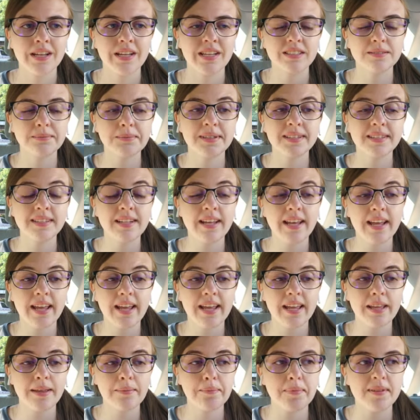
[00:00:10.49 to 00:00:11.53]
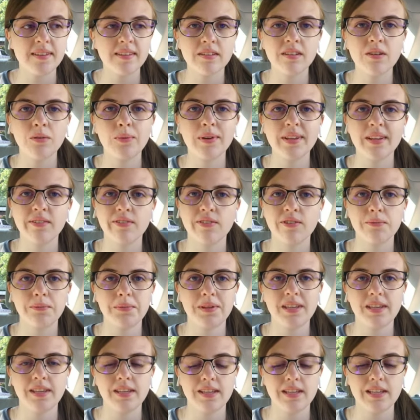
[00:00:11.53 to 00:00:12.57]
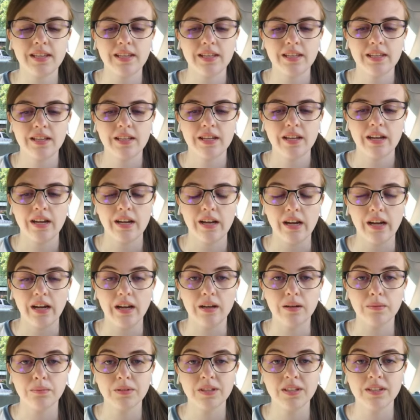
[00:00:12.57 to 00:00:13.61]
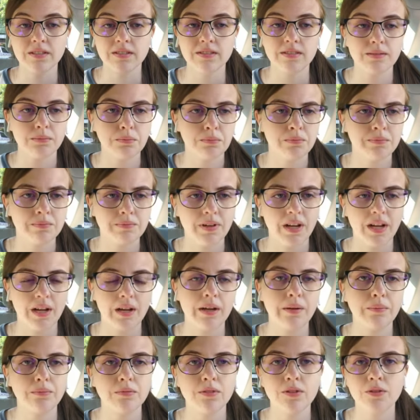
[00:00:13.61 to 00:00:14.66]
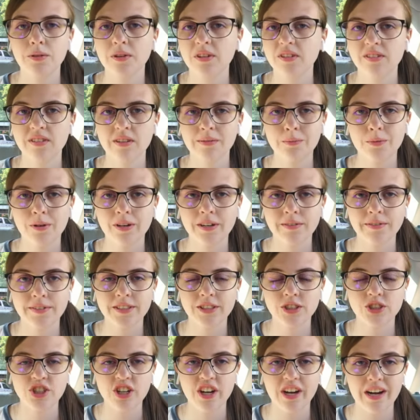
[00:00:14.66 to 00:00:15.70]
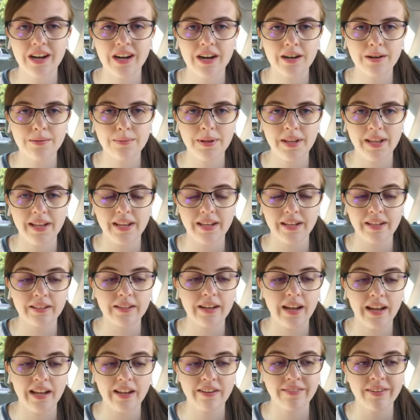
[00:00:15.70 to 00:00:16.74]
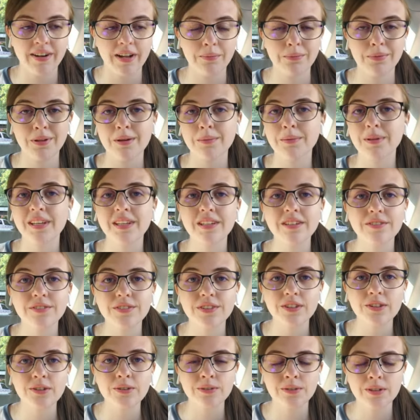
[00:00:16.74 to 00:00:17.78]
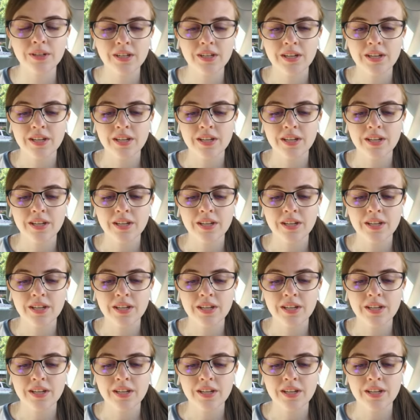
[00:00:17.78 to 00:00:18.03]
it's been a busy week for me, because I'm doing somewhat of a job, and I have an upcoming interview,